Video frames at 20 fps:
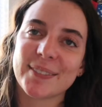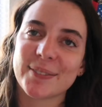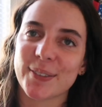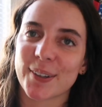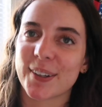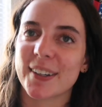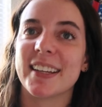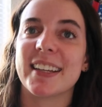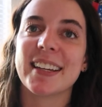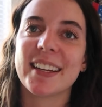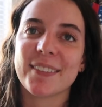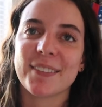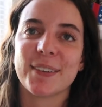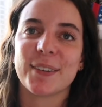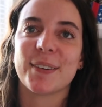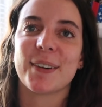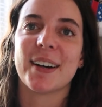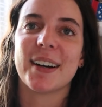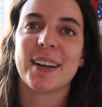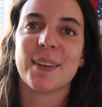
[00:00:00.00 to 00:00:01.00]
morning,
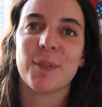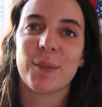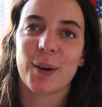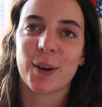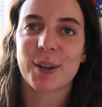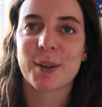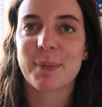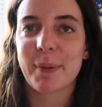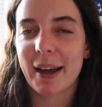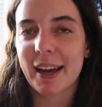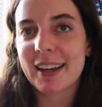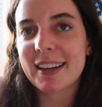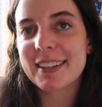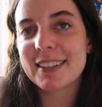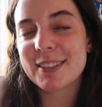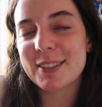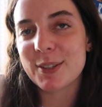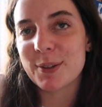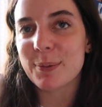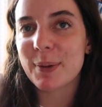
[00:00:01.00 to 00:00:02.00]
everyone. Welcome back
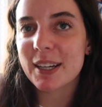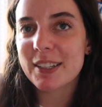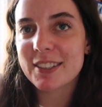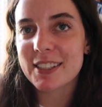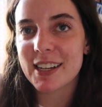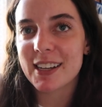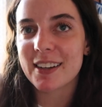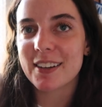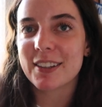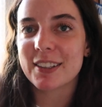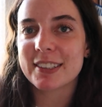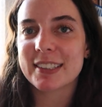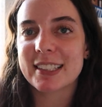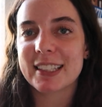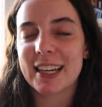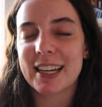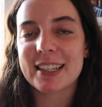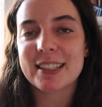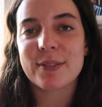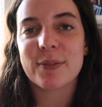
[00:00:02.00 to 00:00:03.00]
to my channel.
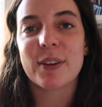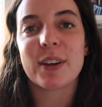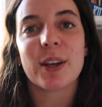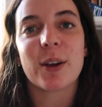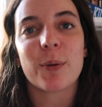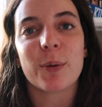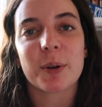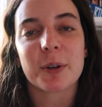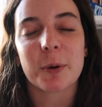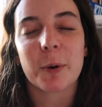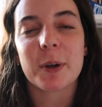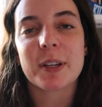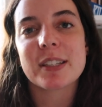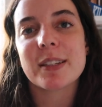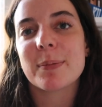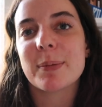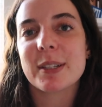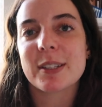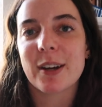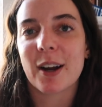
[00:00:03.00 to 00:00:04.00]
Today's video, we're going
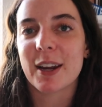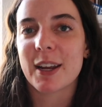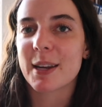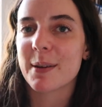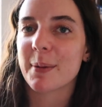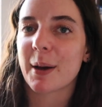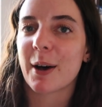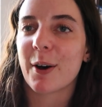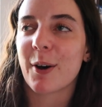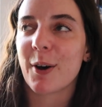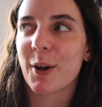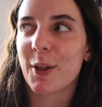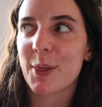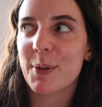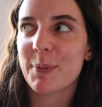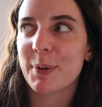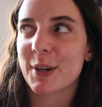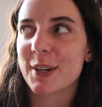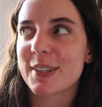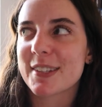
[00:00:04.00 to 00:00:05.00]
to be talking about all the
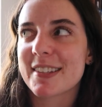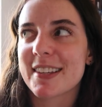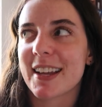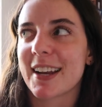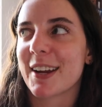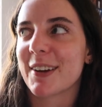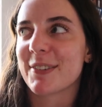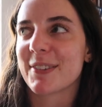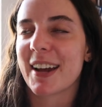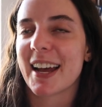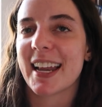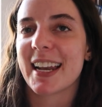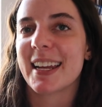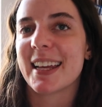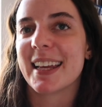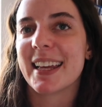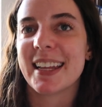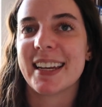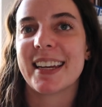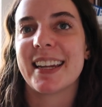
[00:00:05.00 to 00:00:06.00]
books that I
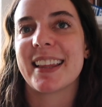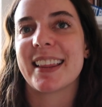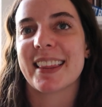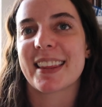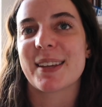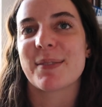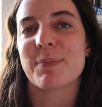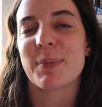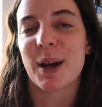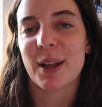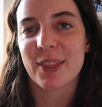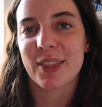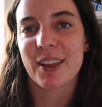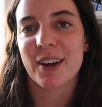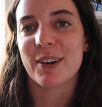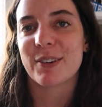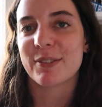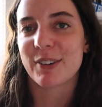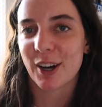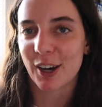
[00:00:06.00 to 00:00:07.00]
read in the month of